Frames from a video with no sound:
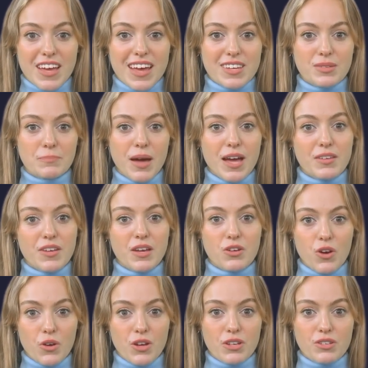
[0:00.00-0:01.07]
expand their
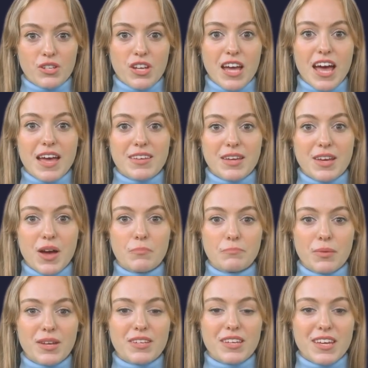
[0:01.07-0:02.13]
knowledge, and become
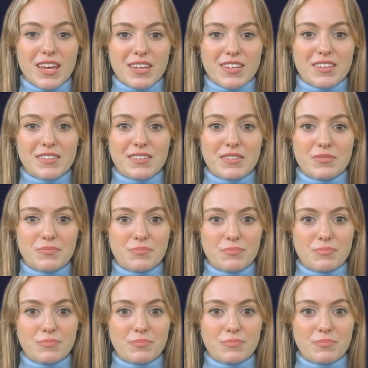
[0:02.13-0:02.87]
better leaders.